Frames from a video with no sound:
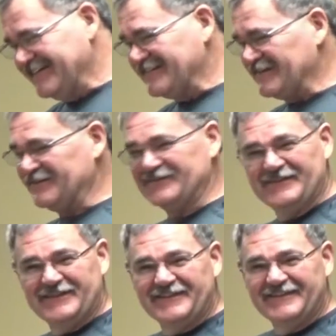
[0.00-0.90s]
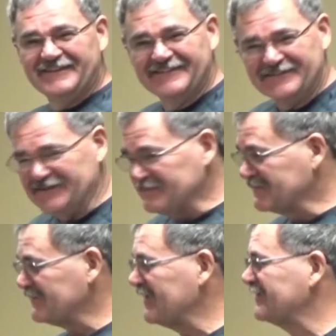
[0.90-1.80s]
so she
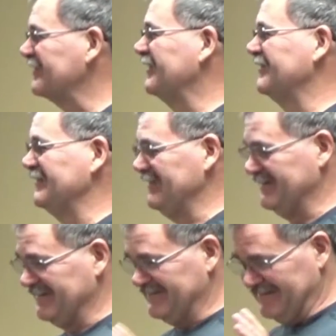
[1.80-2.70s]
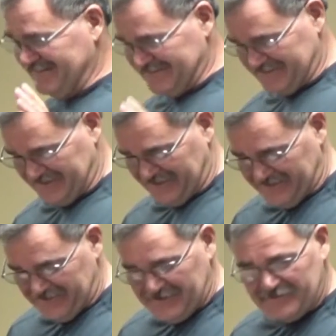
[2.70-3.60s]
was frustrated with me.
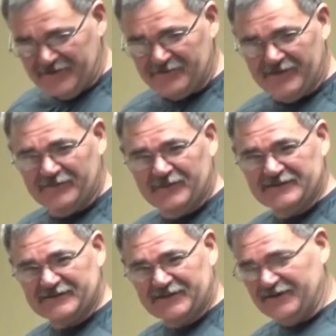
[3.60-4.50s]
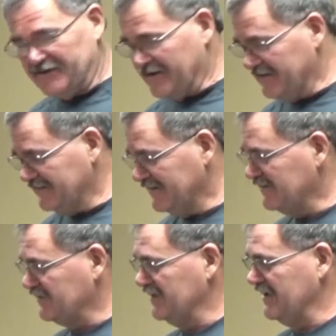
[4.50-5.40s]
Anyway, we started on, and
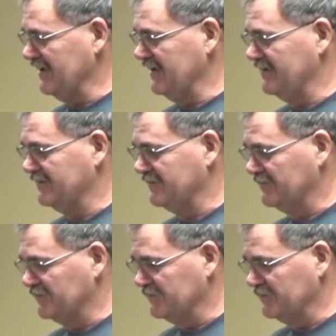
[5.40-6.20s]
she got down to